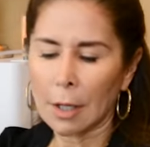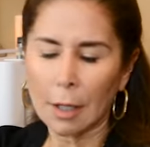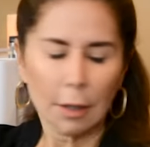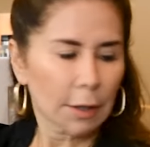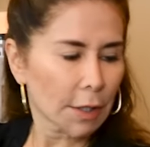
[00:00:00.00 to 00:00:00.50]

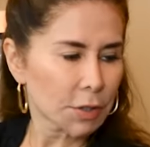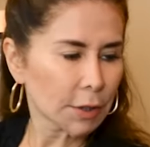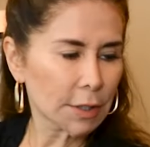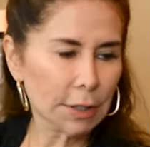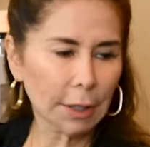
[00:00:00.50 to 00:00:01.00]
And
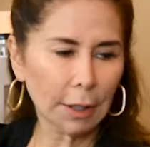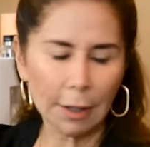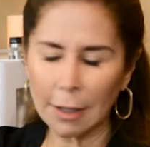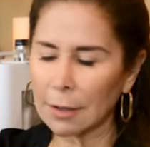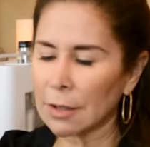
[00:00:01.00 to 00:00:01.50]
touch the
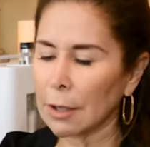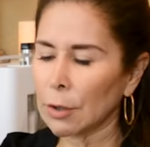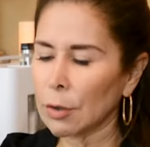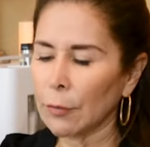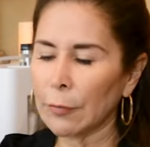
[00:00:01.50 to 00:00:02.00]
skin until
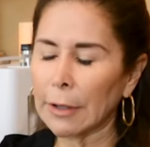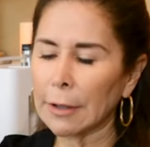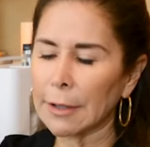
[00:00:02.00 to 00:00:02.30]
you feel